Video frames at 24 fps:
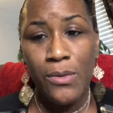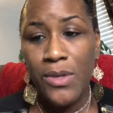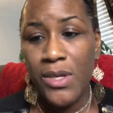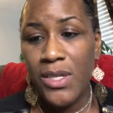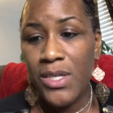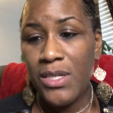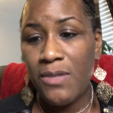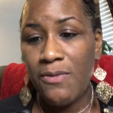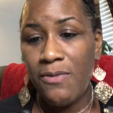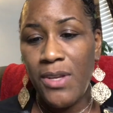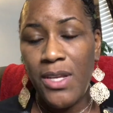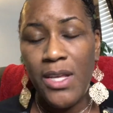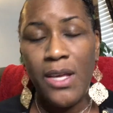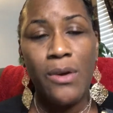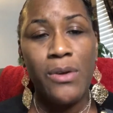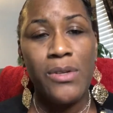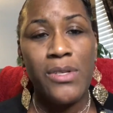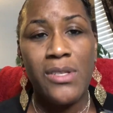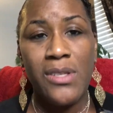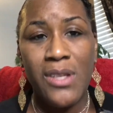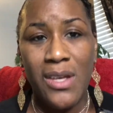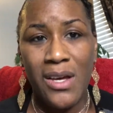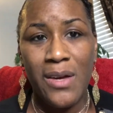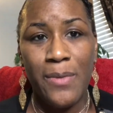This video
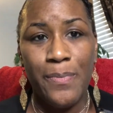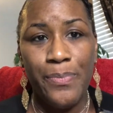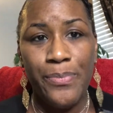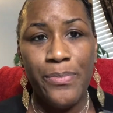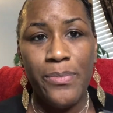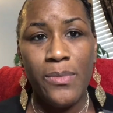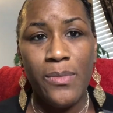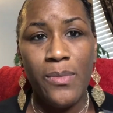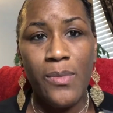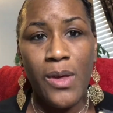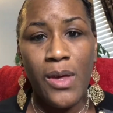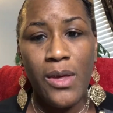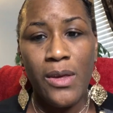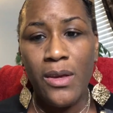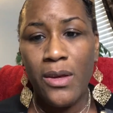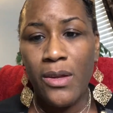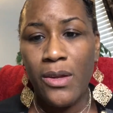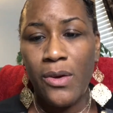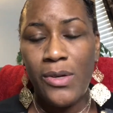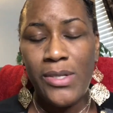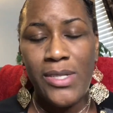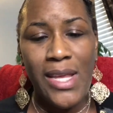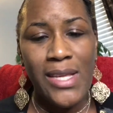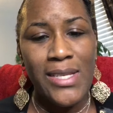is,
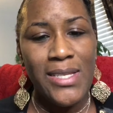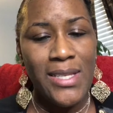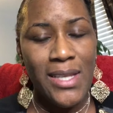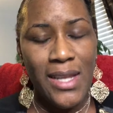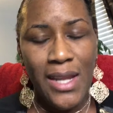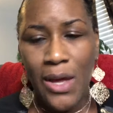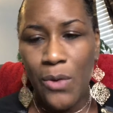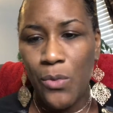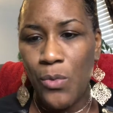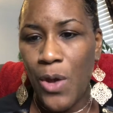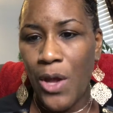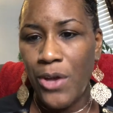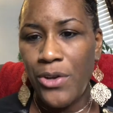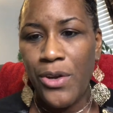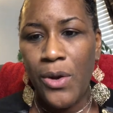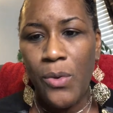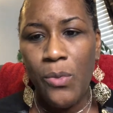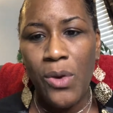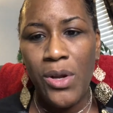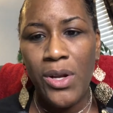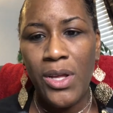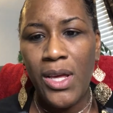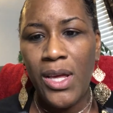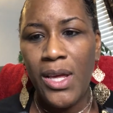as I said, I
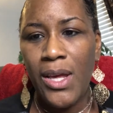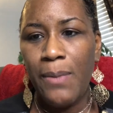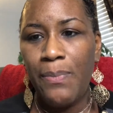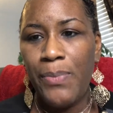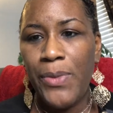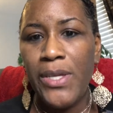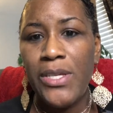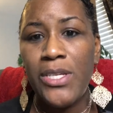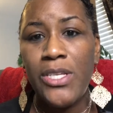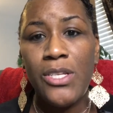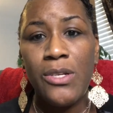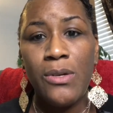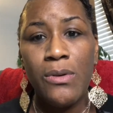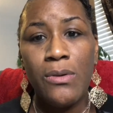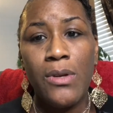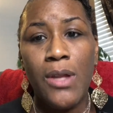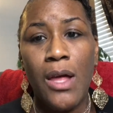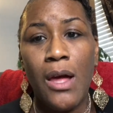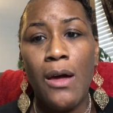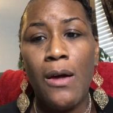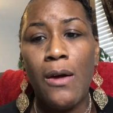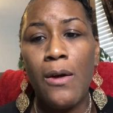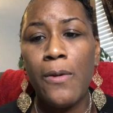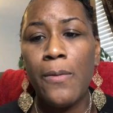don't want to keep these too
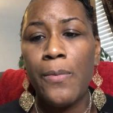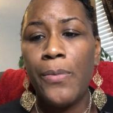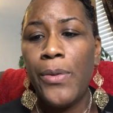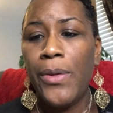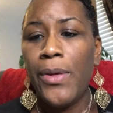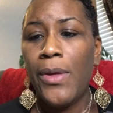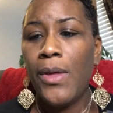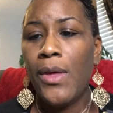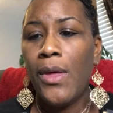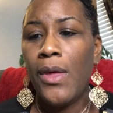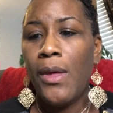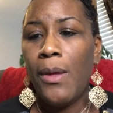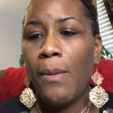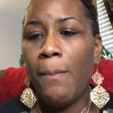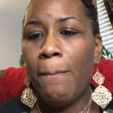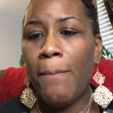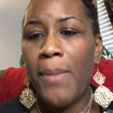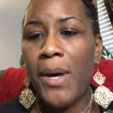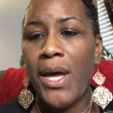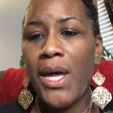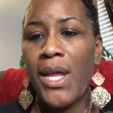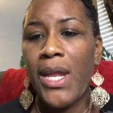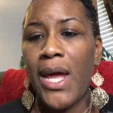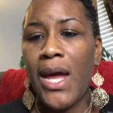long,
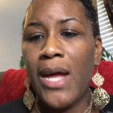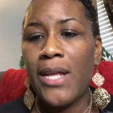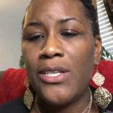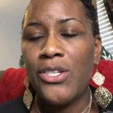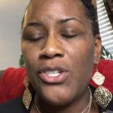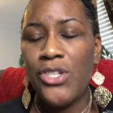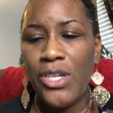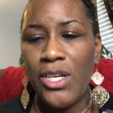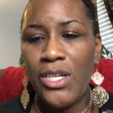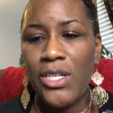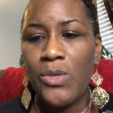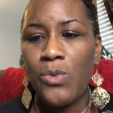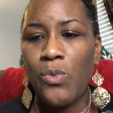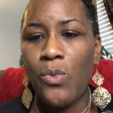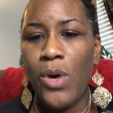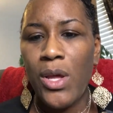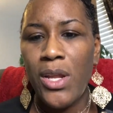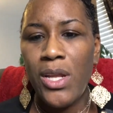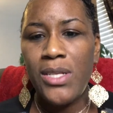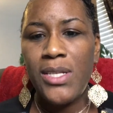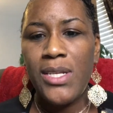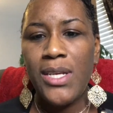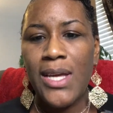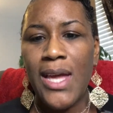but I just
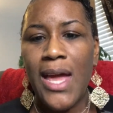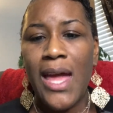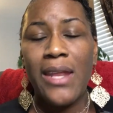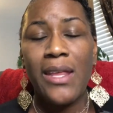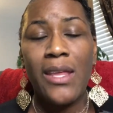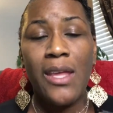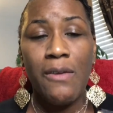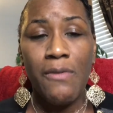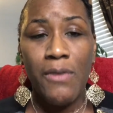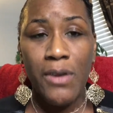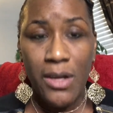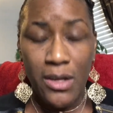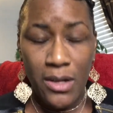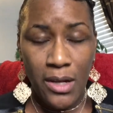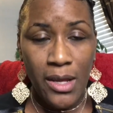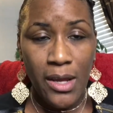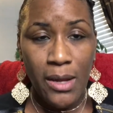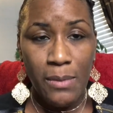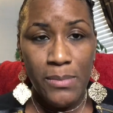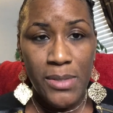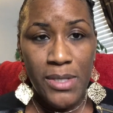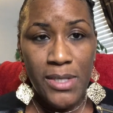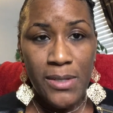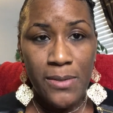wanted to kind of give a
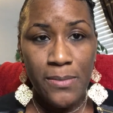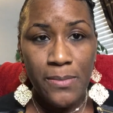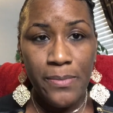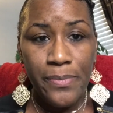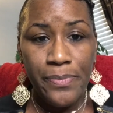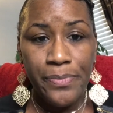glimpse